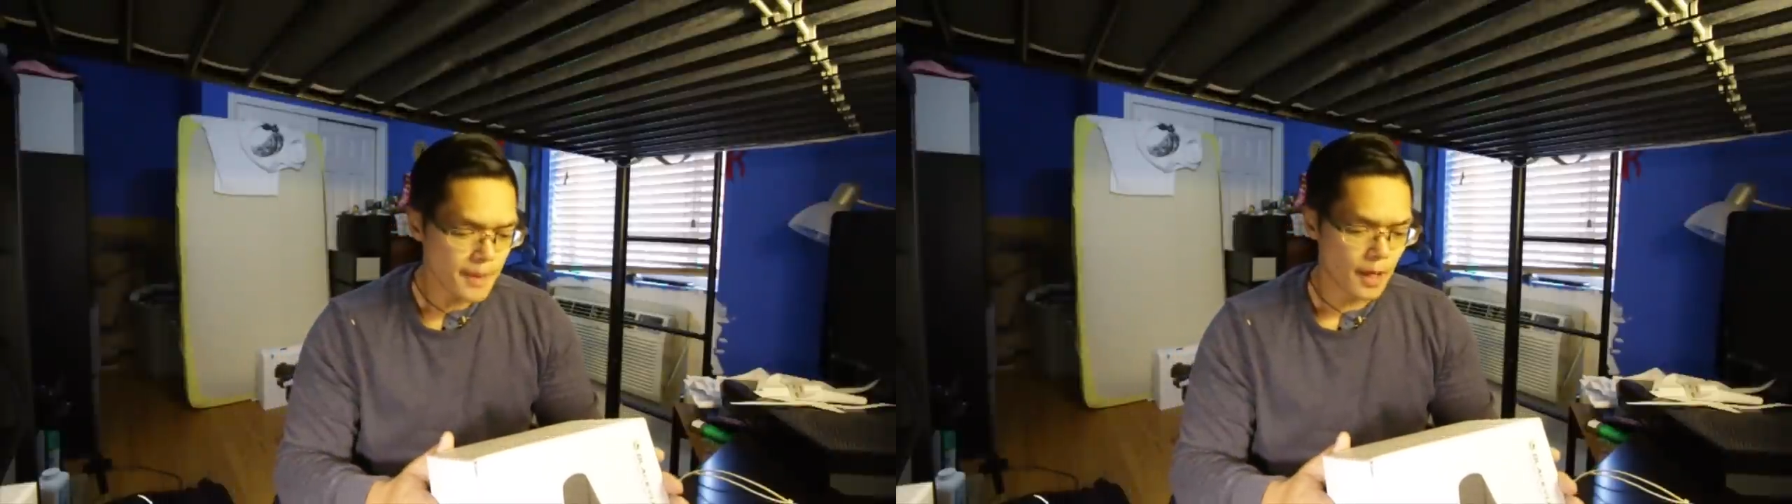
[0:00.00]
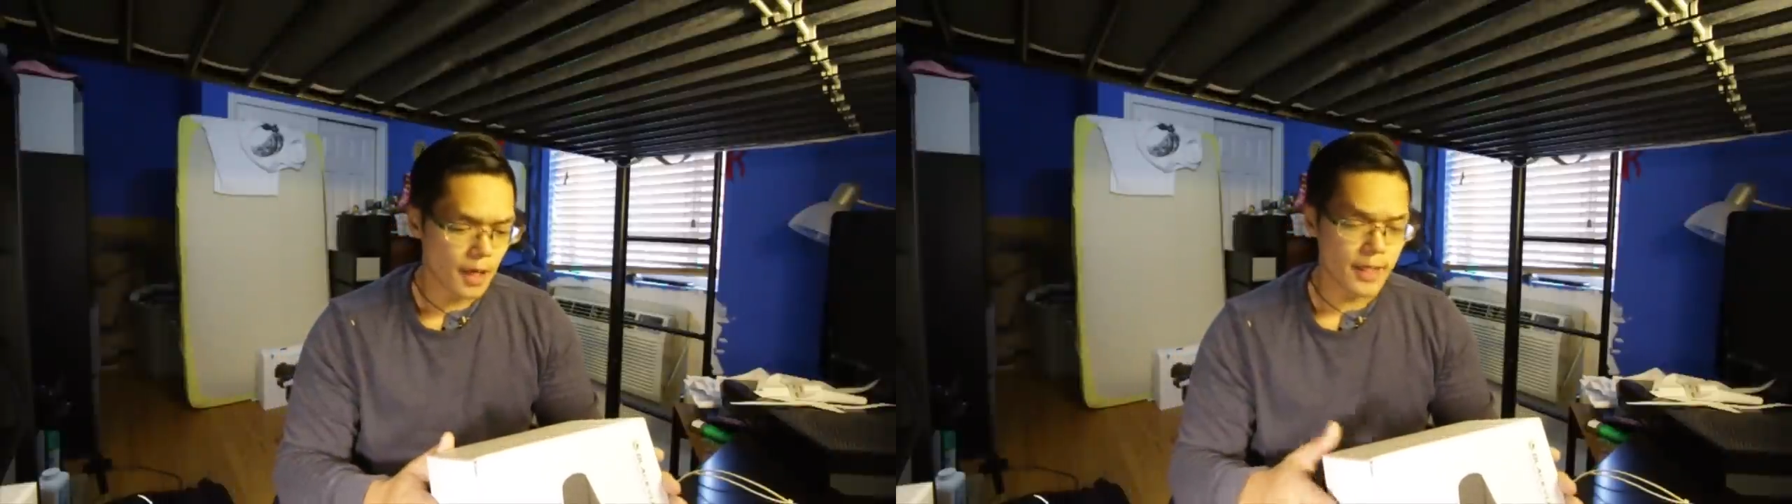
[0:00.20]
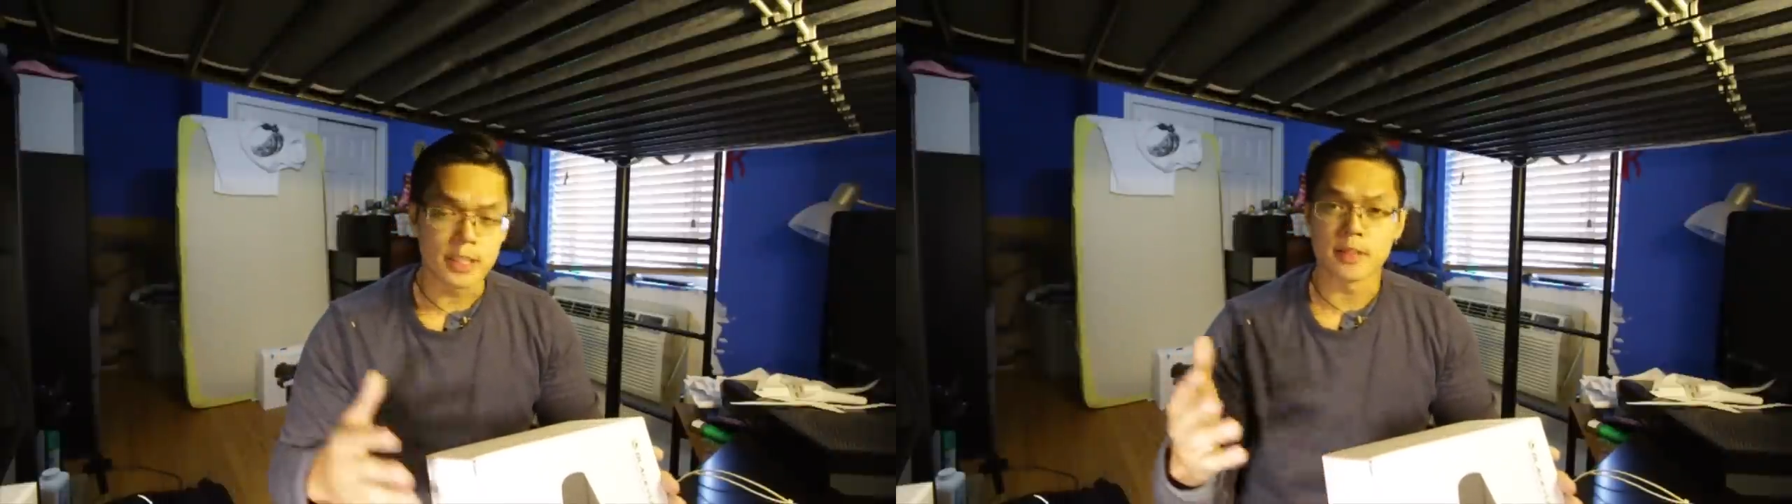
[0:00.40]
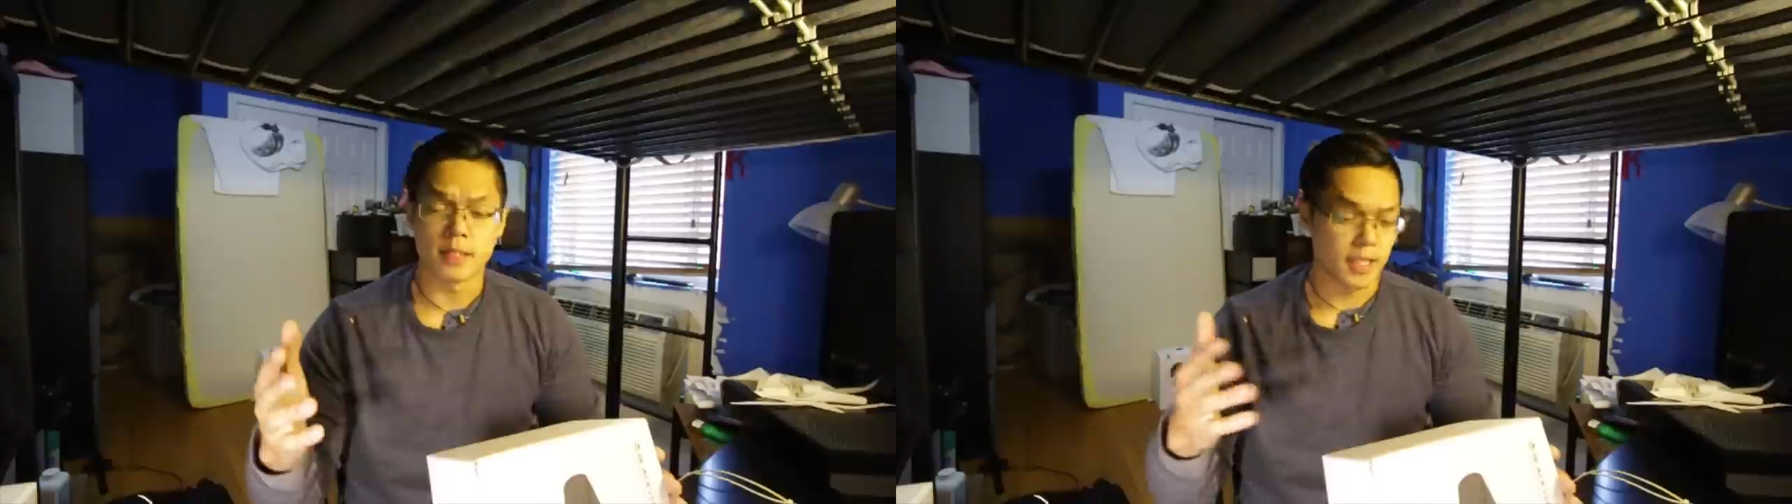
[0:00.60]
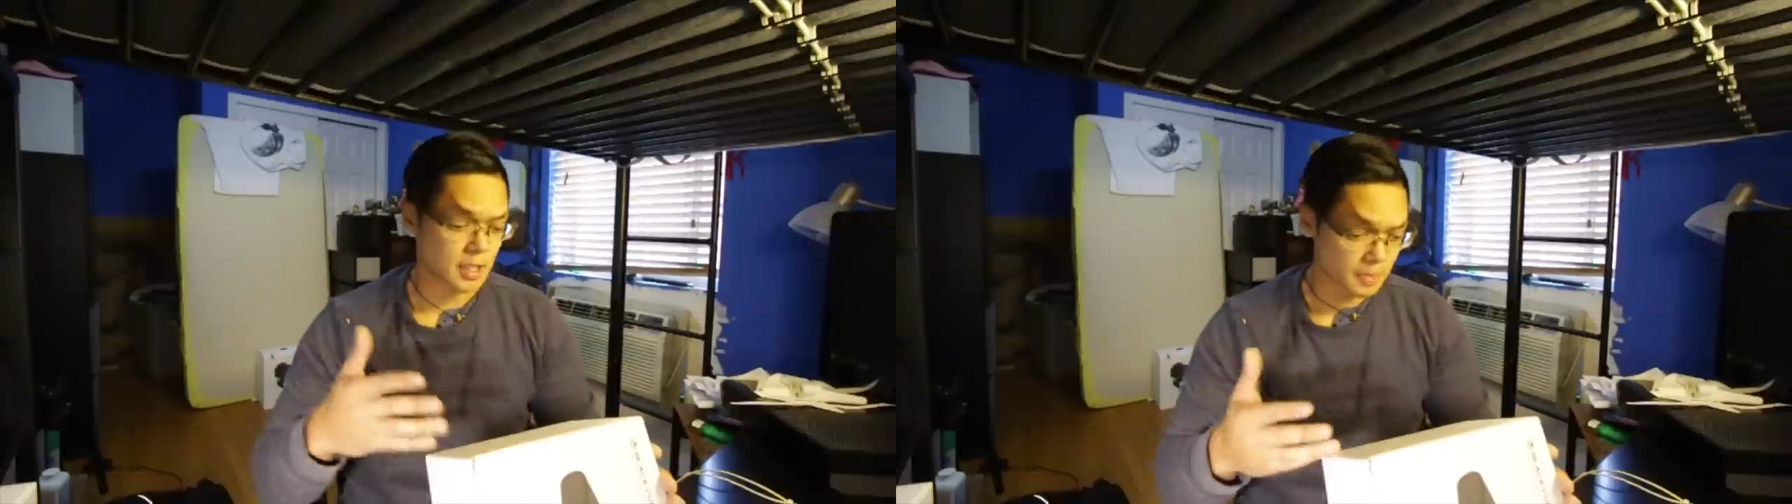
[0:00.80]
It's
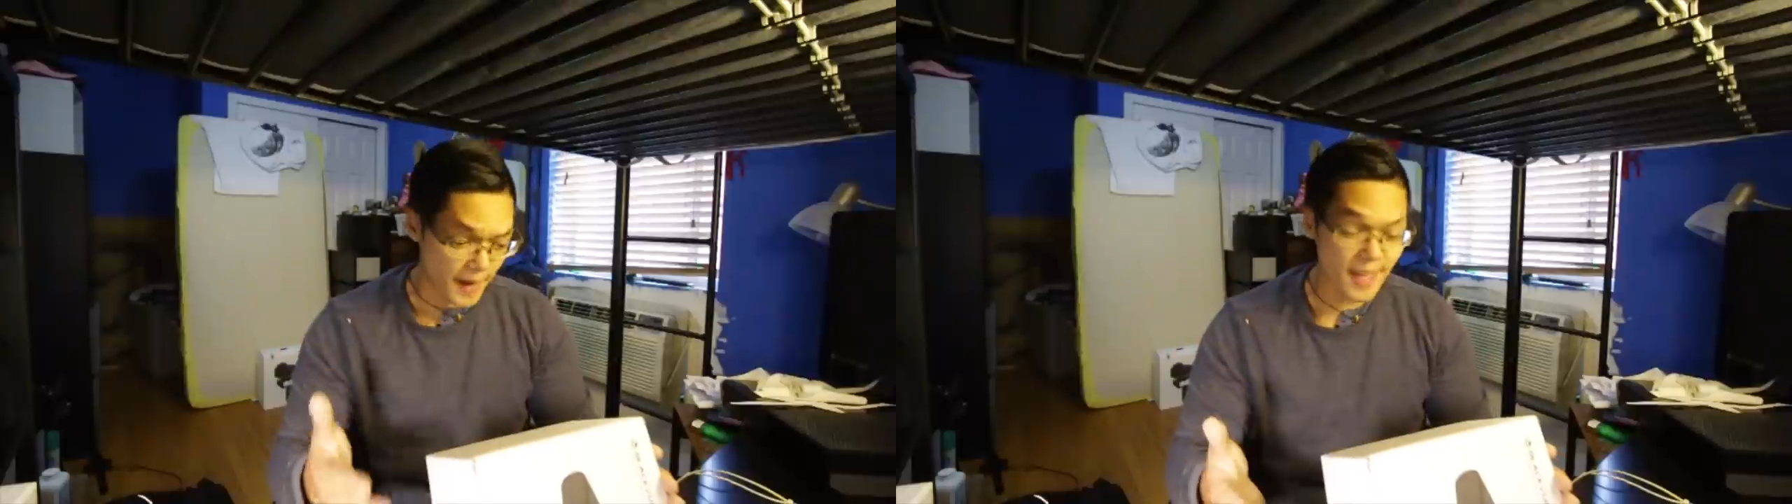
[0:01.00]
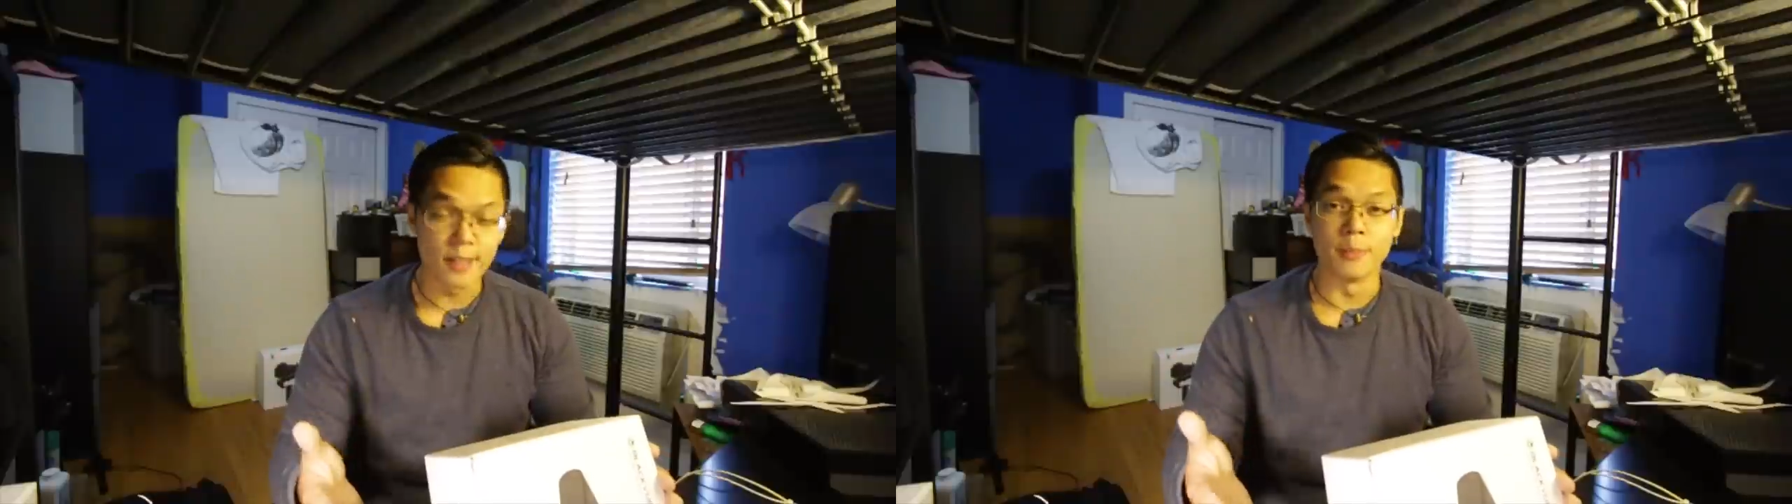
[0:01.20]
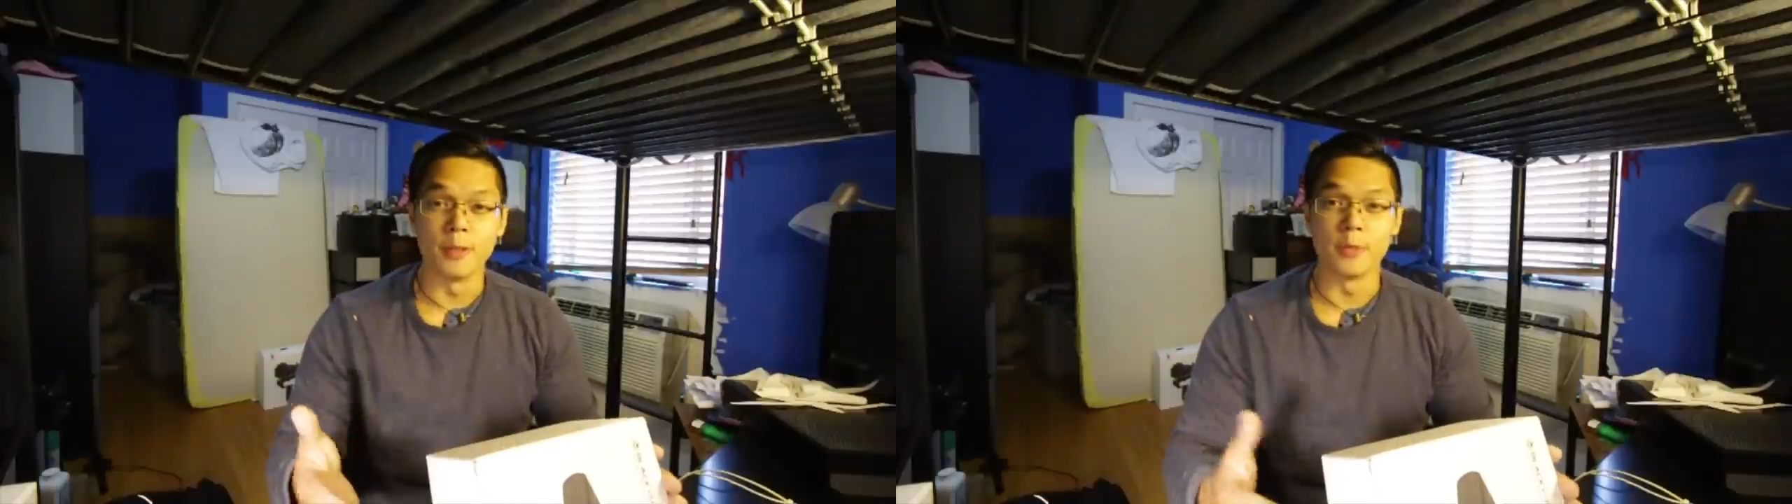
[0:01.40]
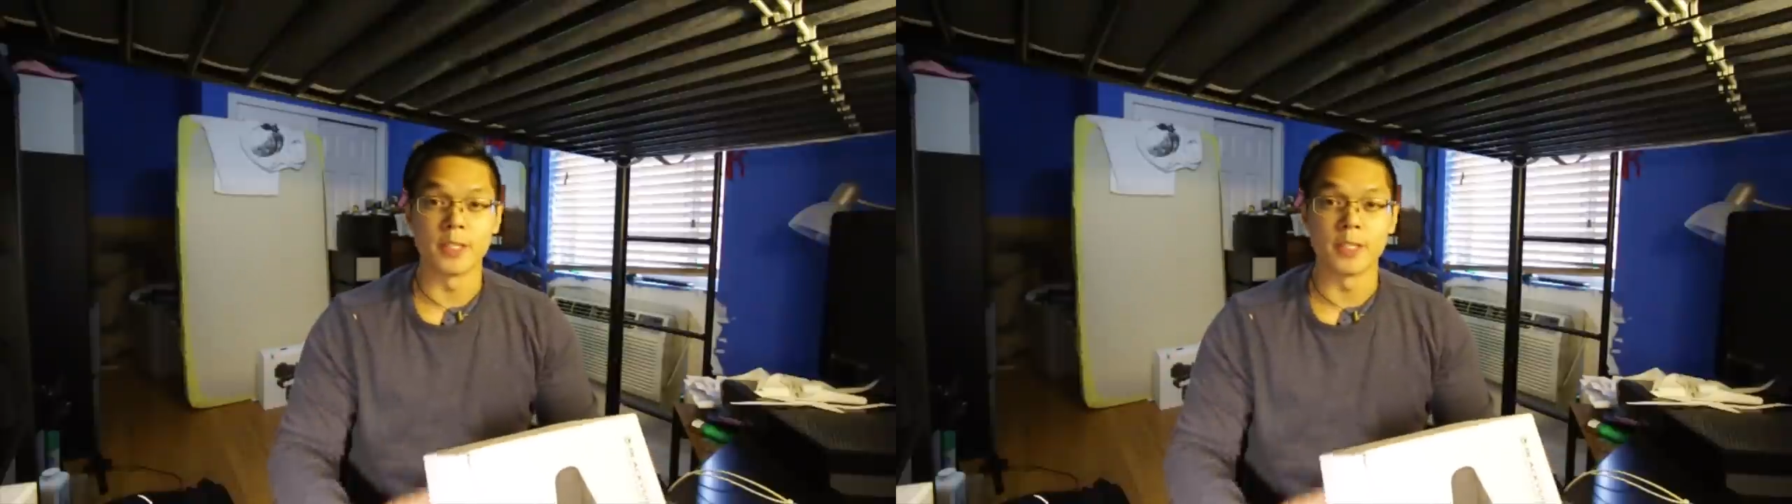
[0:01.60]
expandable,